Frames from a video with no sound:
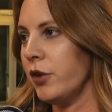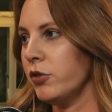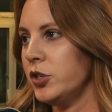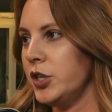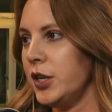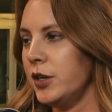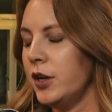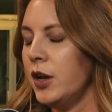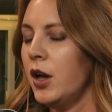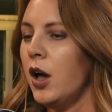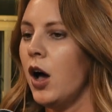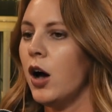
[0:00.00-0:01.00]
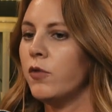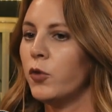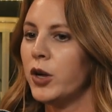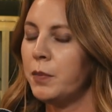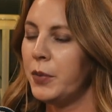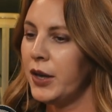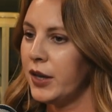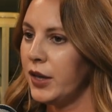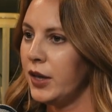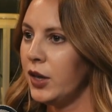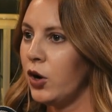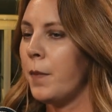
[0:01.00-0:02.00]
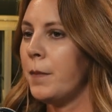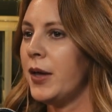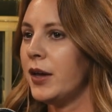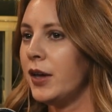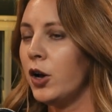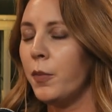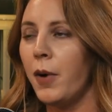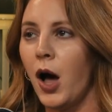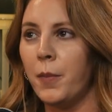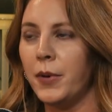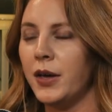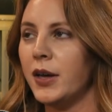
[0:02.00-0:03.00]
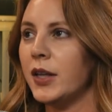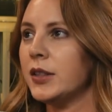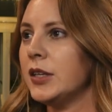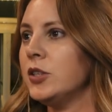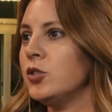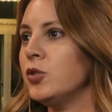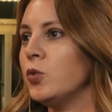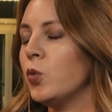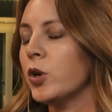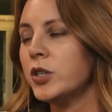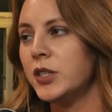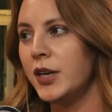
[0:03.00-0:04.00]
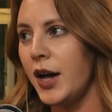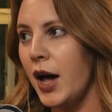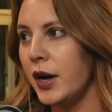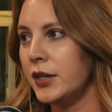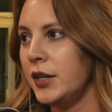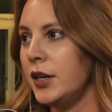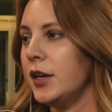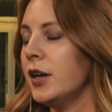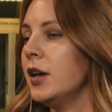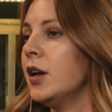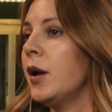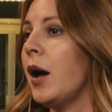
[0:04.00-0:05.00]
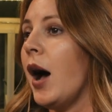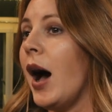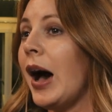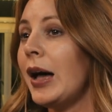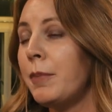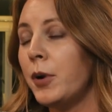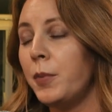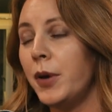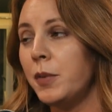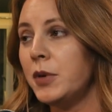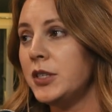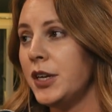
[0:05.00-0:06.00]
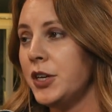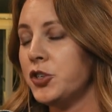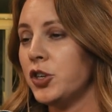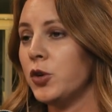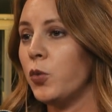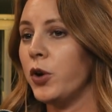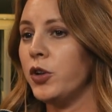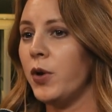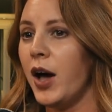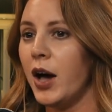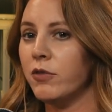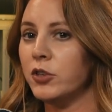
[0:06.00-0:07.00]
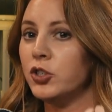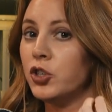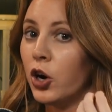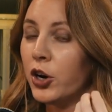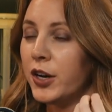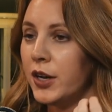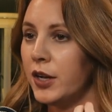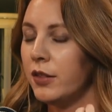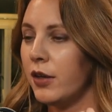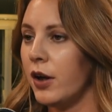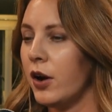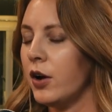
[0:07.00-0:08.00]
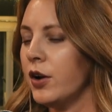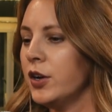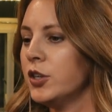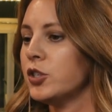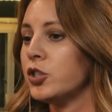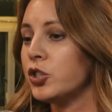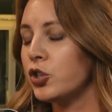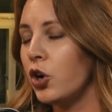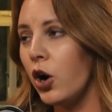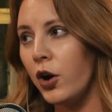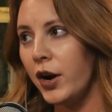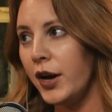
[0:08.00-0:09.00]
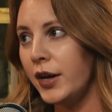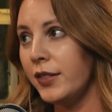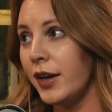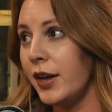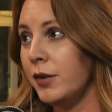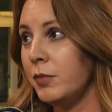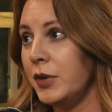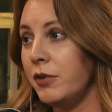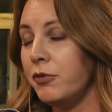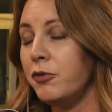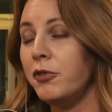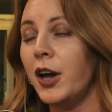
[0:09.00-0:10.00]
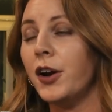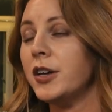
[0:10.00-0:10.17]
routine. Avoid picking. Picking or popping can lead to worsening acne, hyperpigmentation where you have a darkening there, scarring that can be very